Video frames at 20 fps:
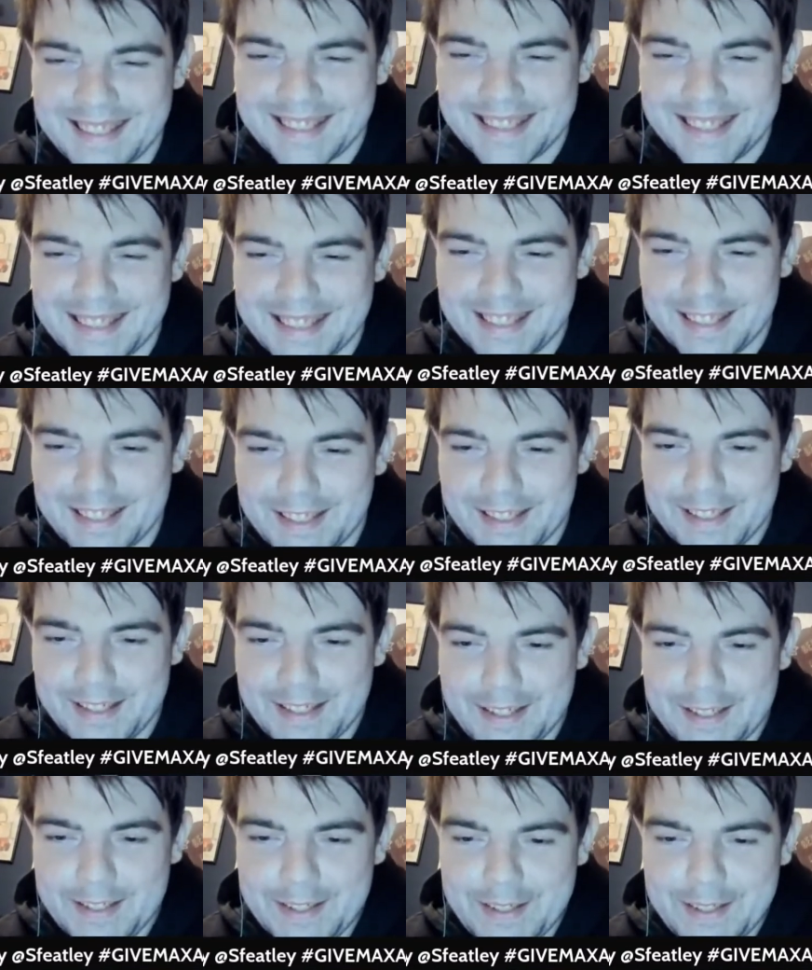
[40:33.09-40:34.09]
good to see
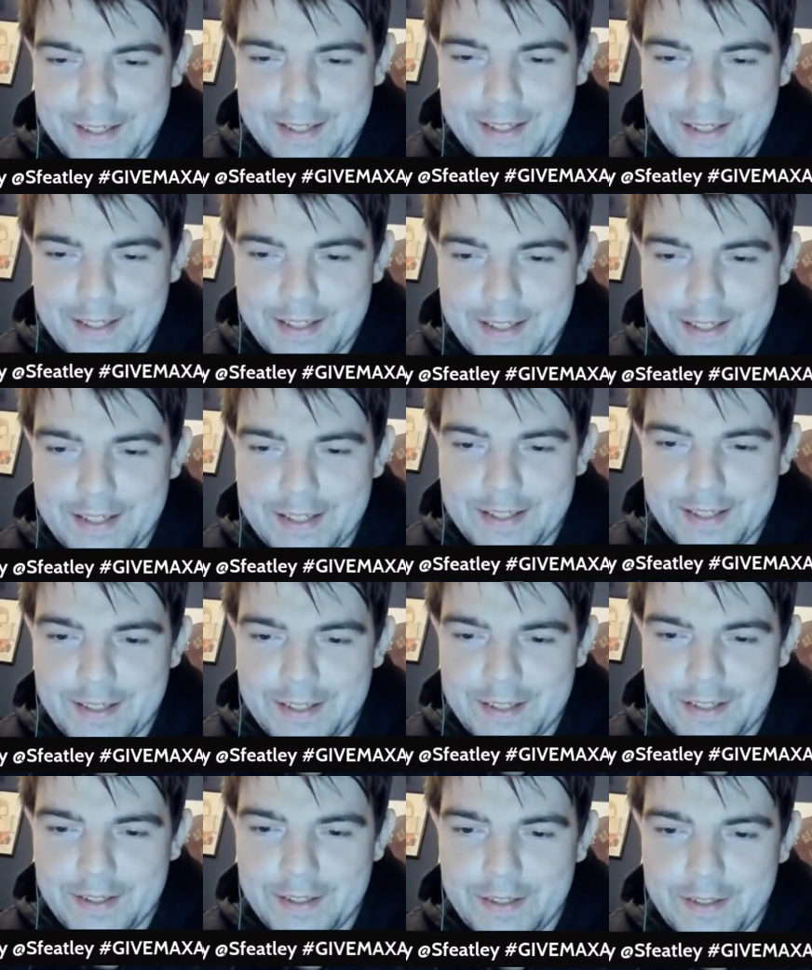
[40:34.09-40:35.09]
you lot struggle
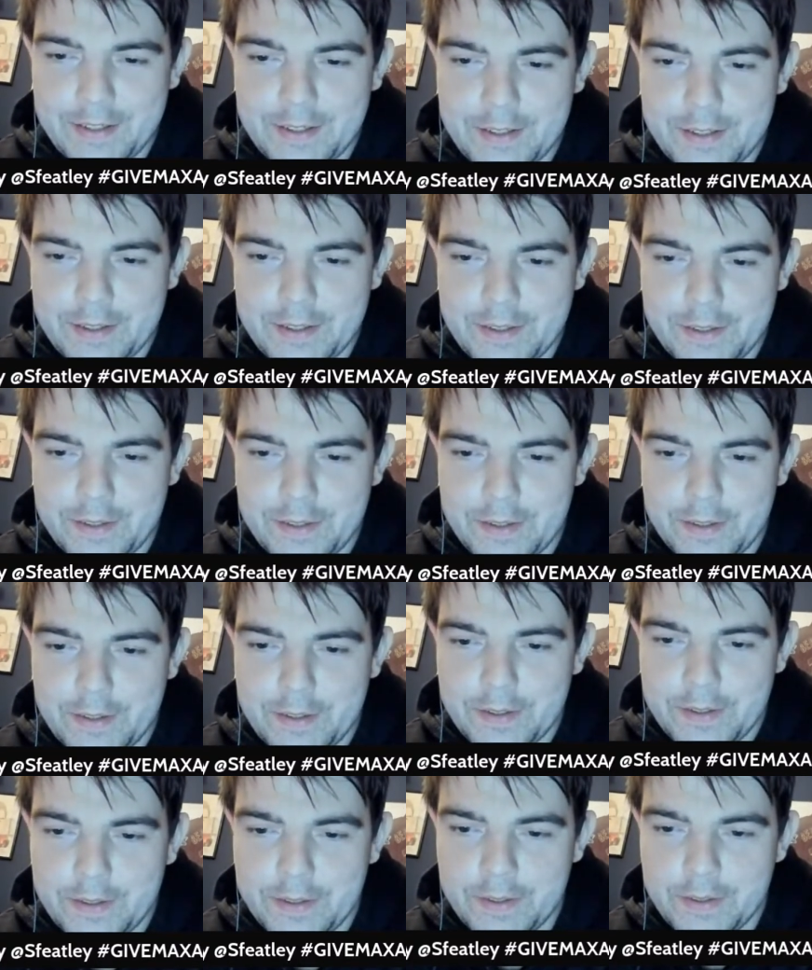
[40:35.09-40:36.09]
sometimes,
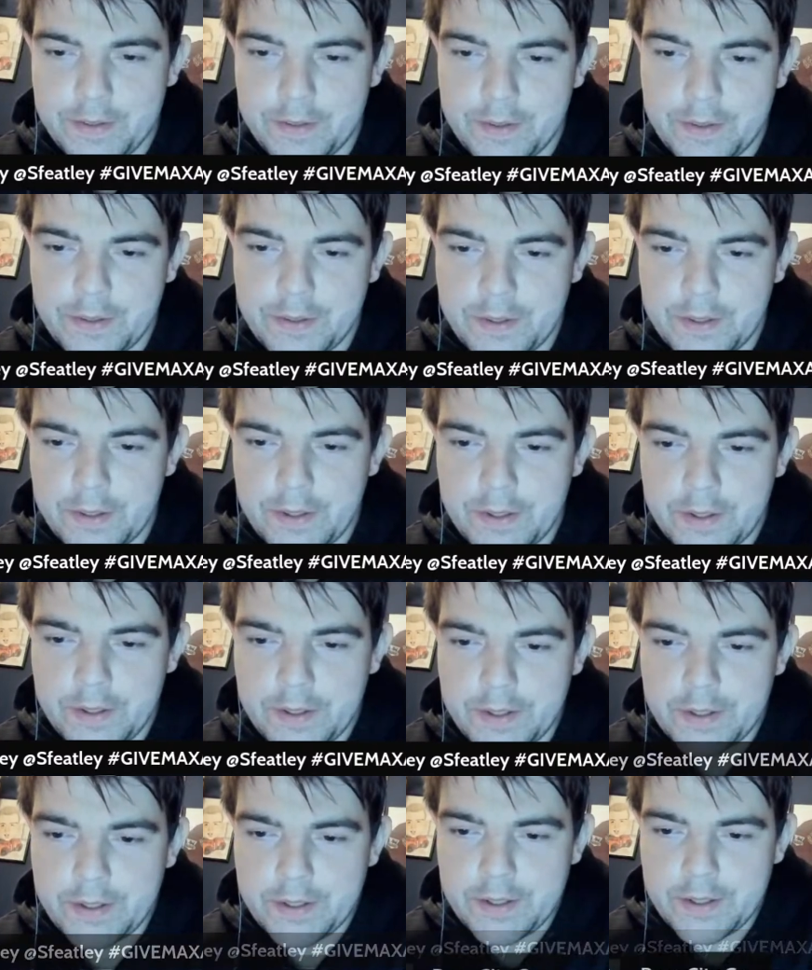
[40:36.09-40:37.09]
you know,
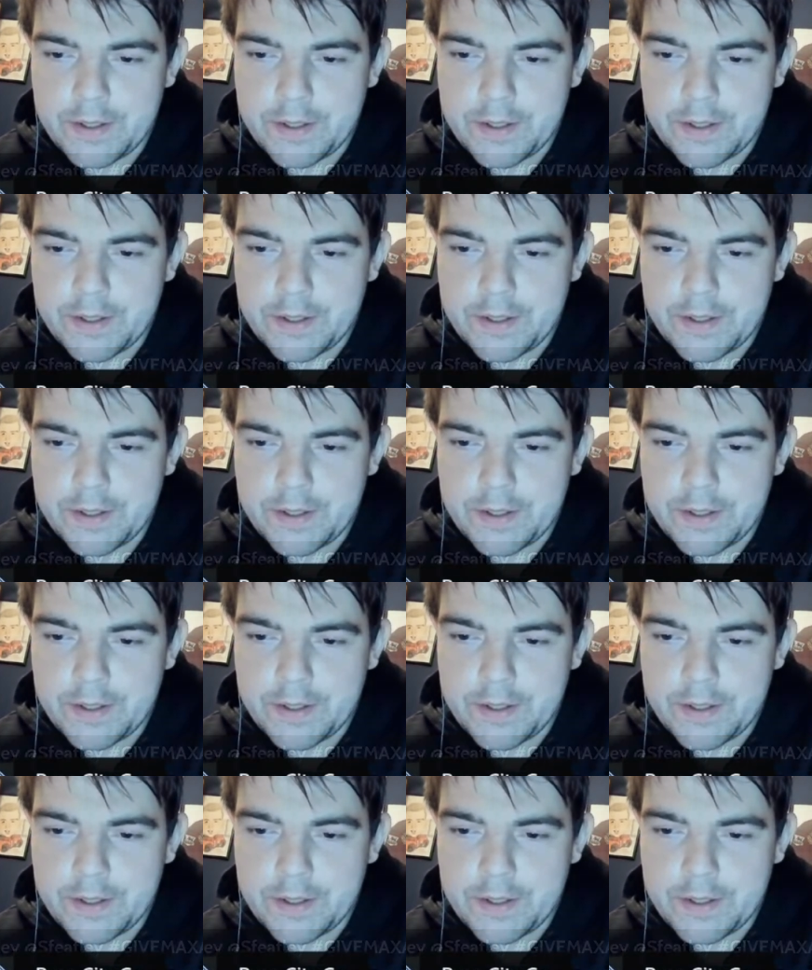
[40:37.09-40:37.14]
and